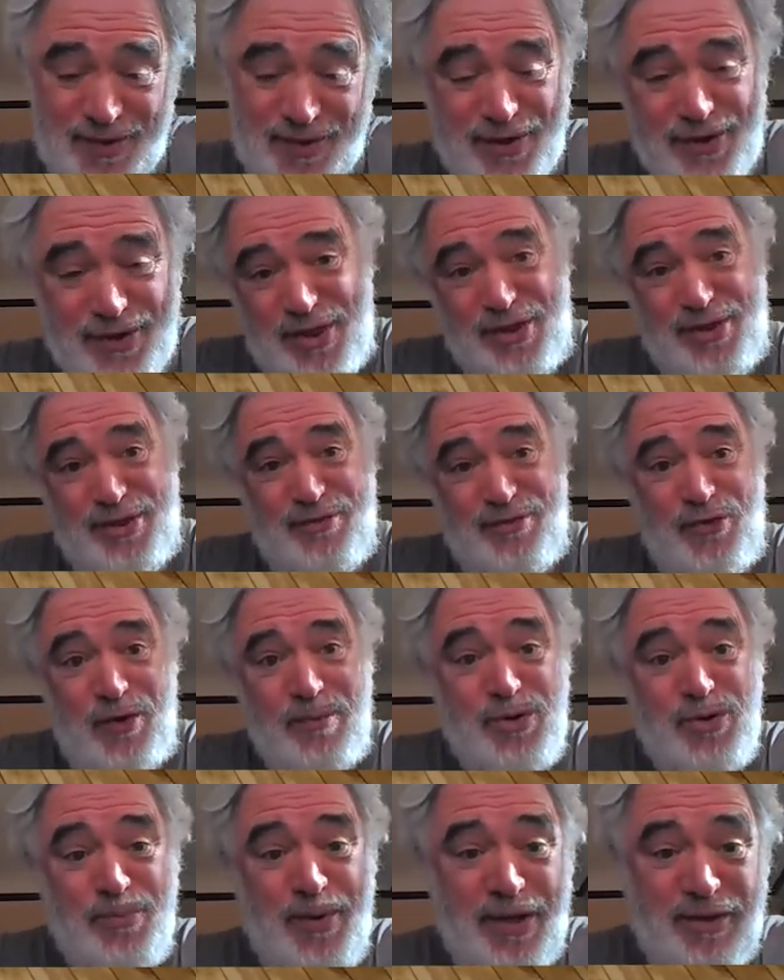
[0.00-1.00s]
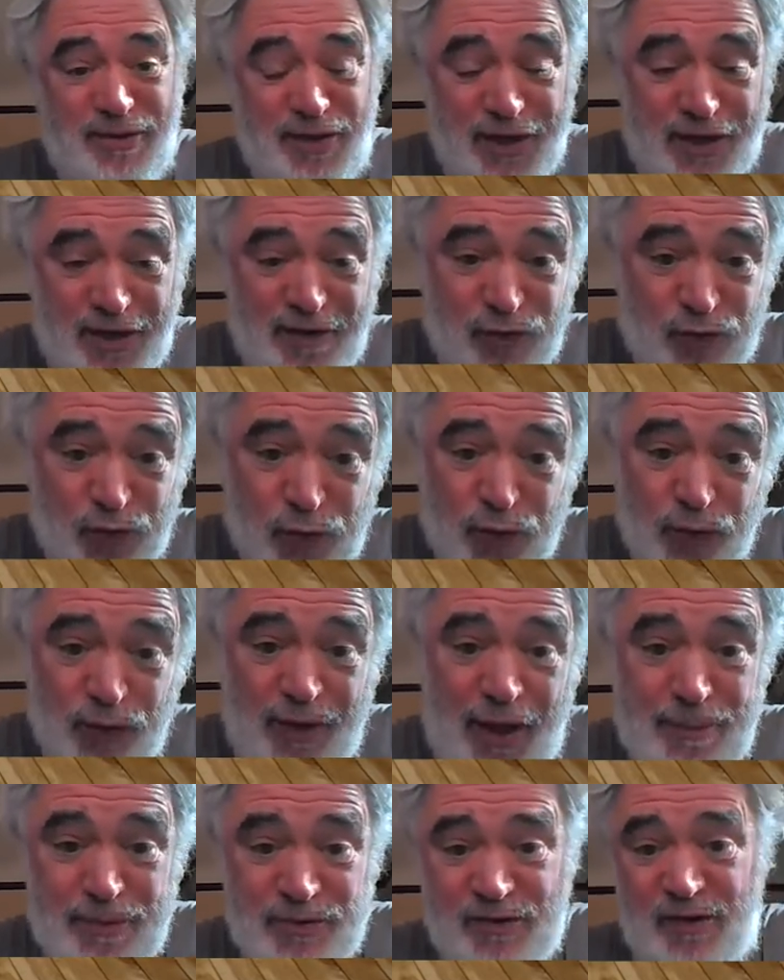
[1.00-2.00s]
none of the firms you might think of,
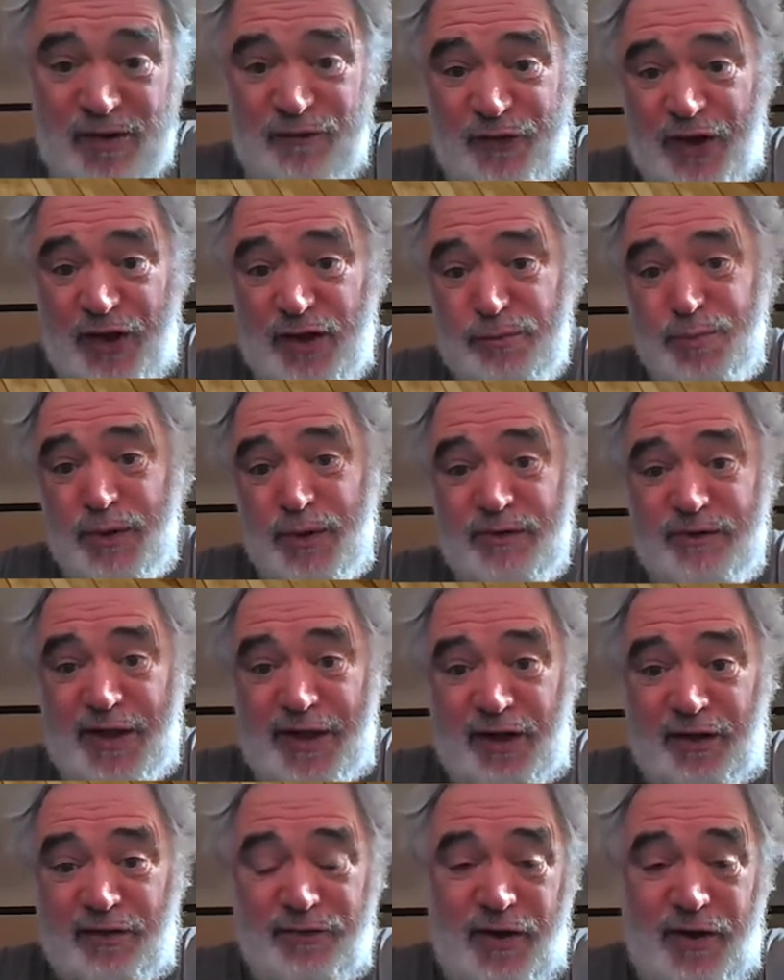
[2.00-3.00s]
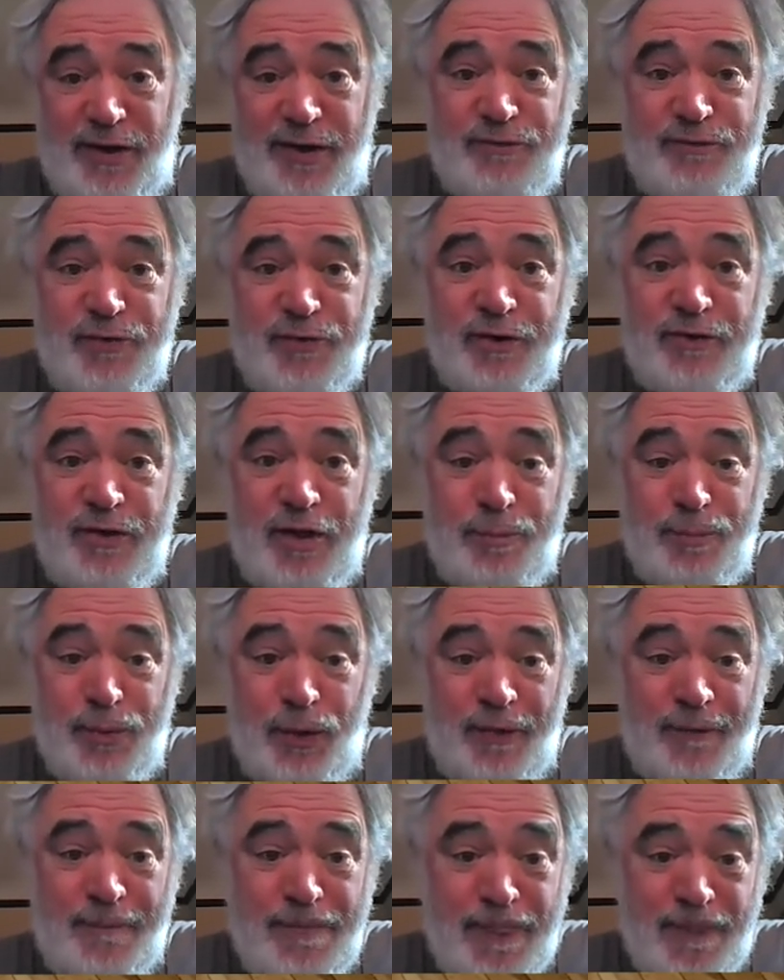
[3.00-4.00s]
Google, Amazon, Facebook, satisfy it. For
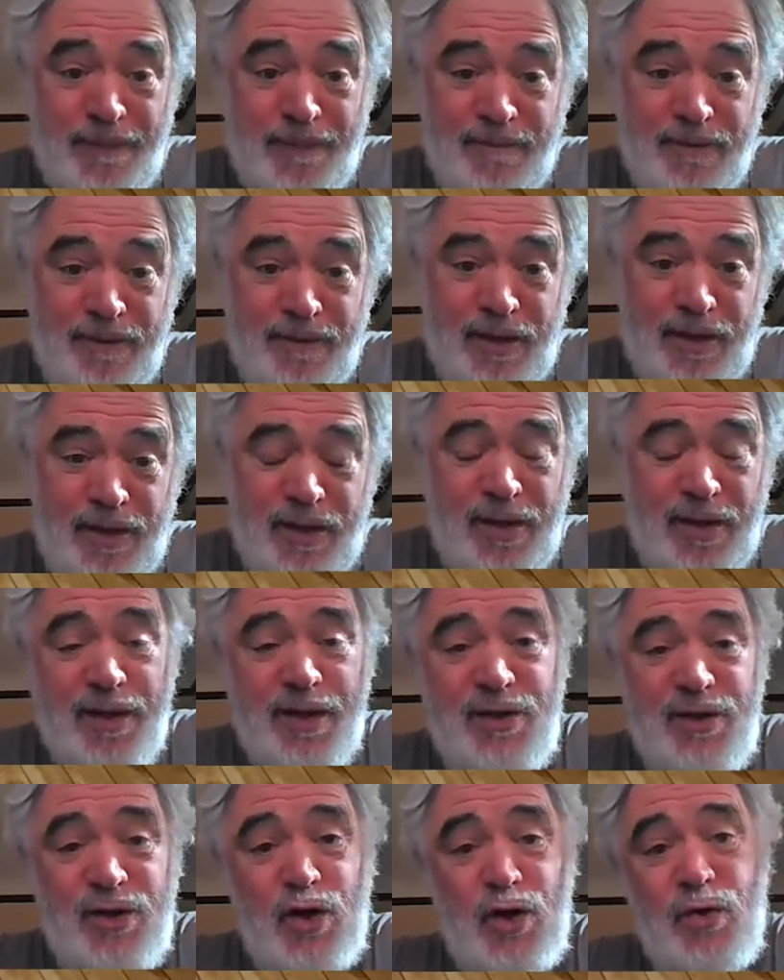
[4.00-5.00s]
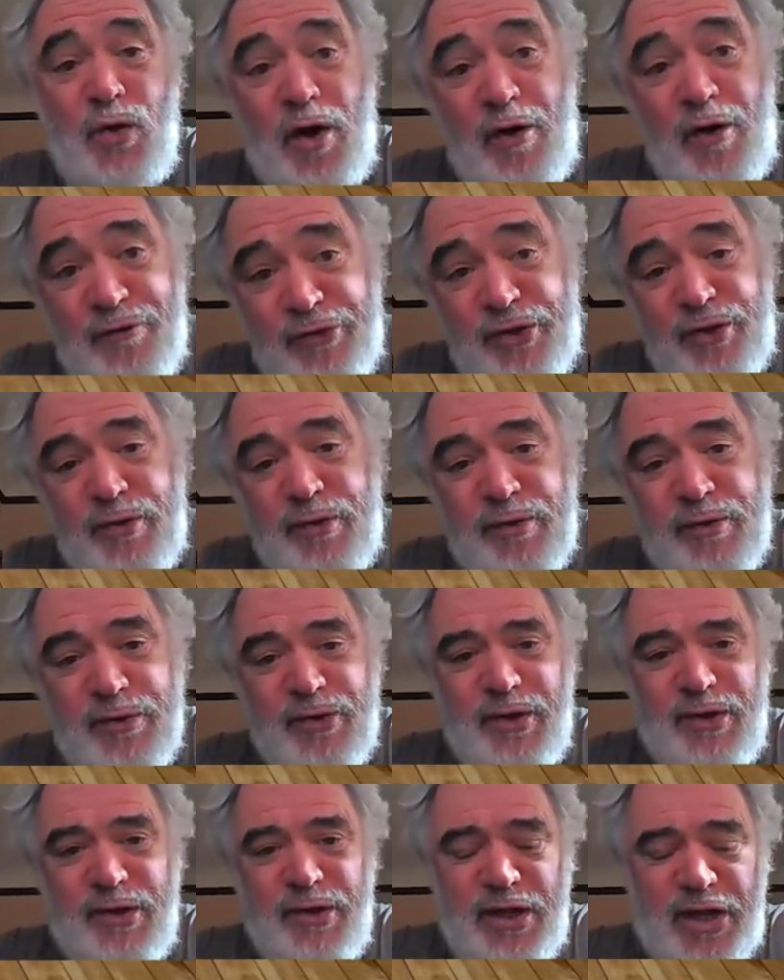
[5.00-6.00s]
example, you know, often
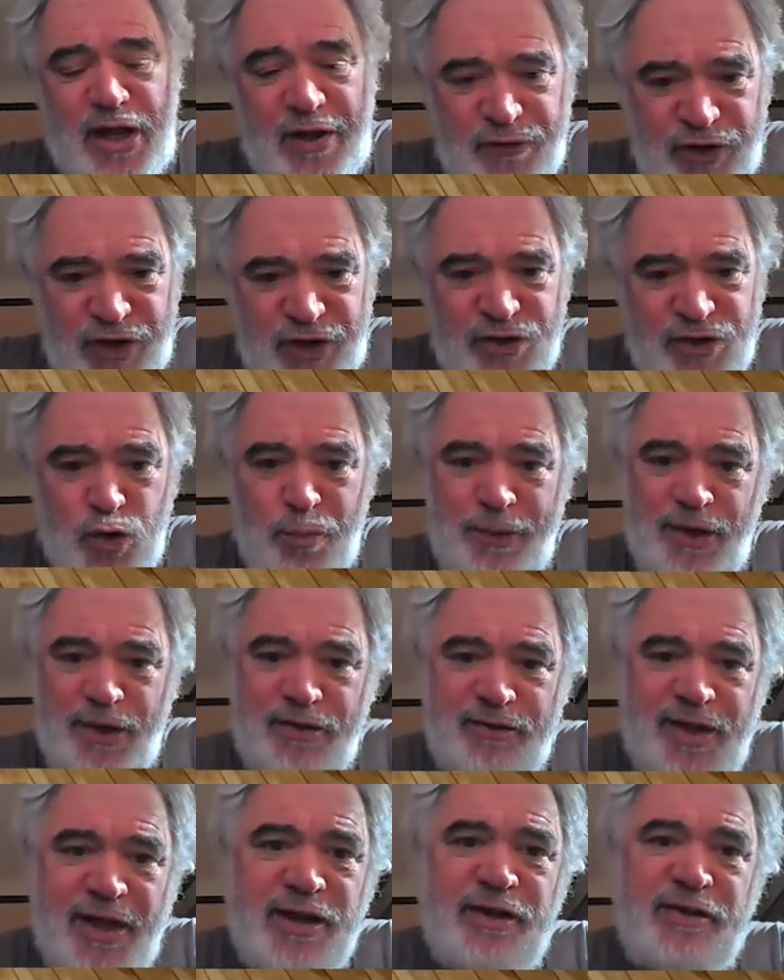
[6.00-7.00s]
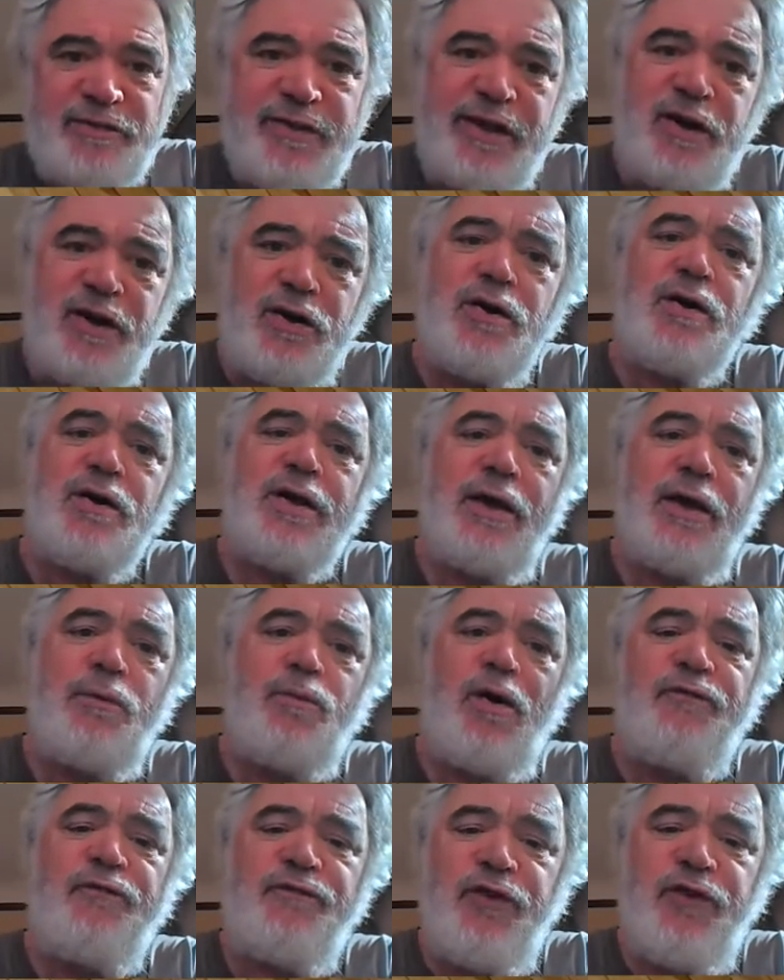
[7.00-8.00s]
the definition will be extended to say, oh, okay,
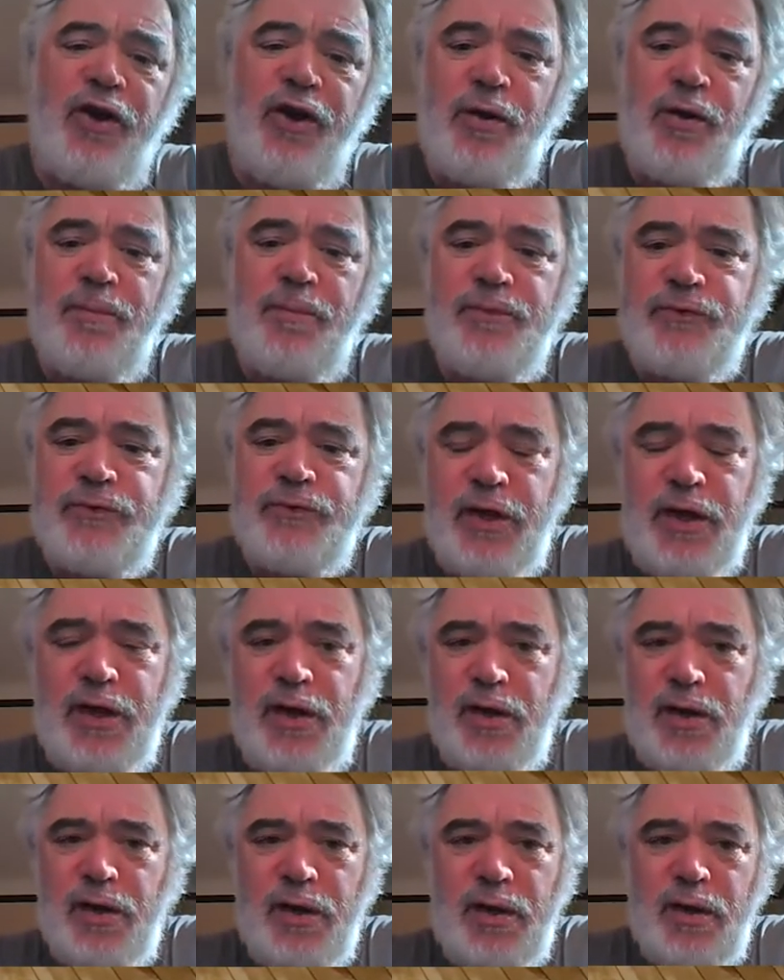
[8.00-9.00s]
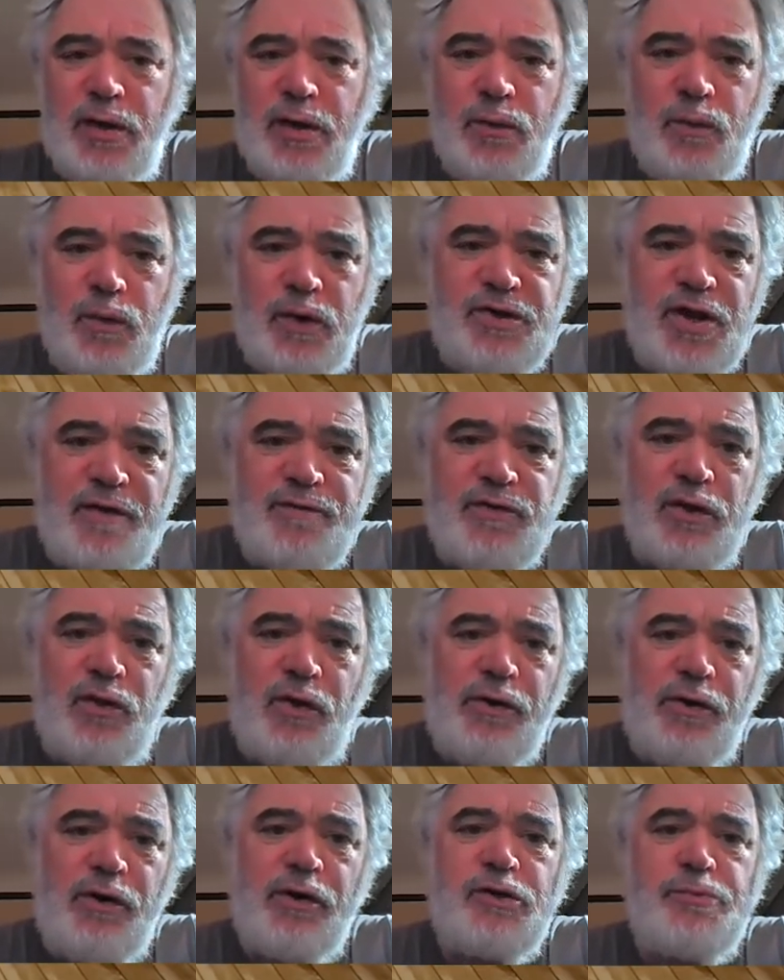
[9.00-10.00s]
well, firms which have a
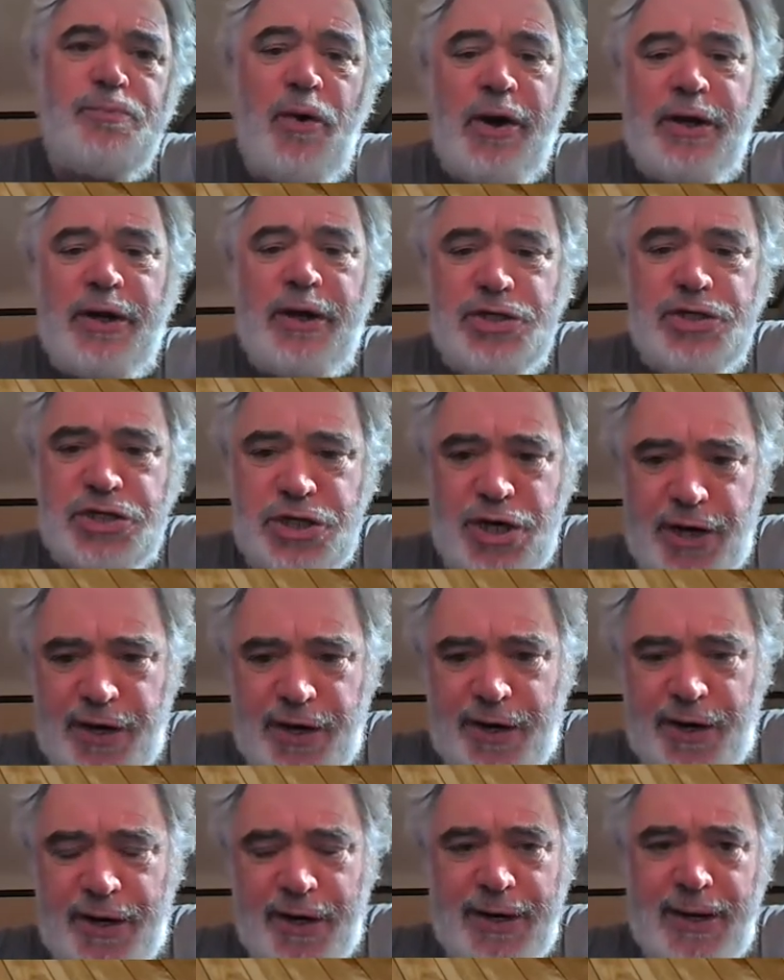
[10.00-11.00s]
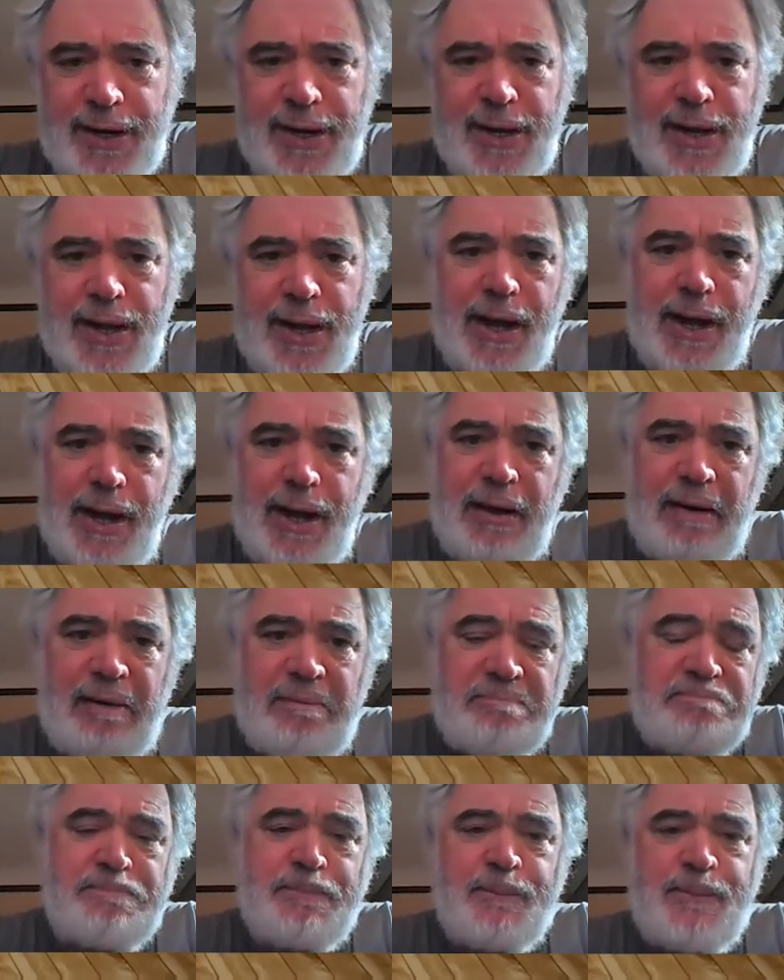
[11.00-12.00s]
large market share.
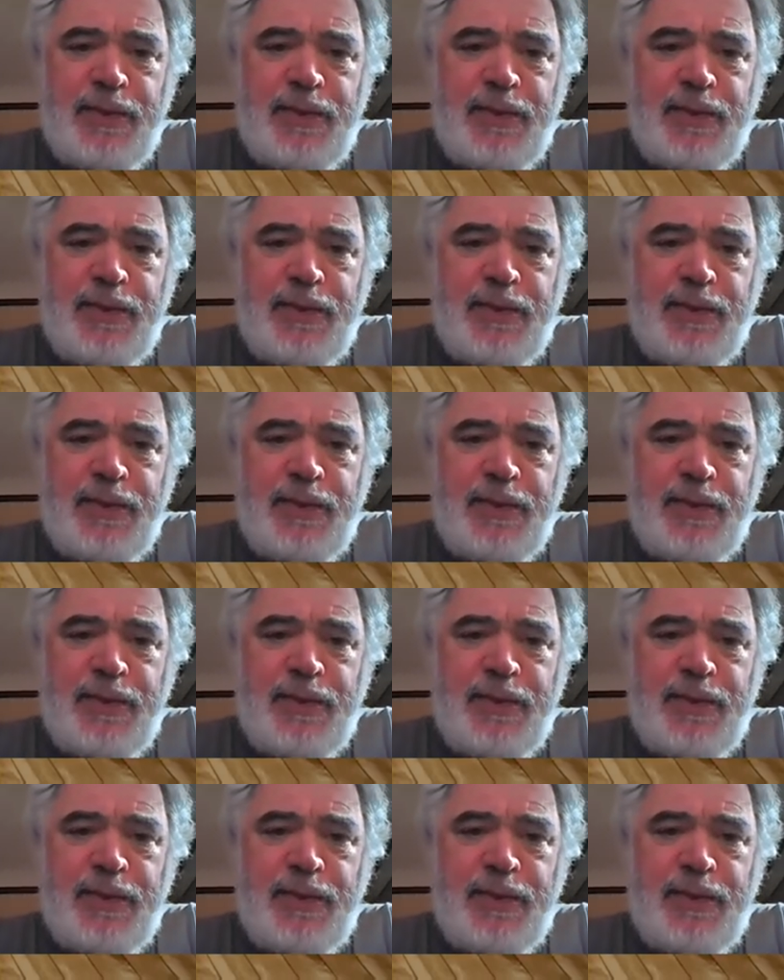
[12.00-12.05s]
Um,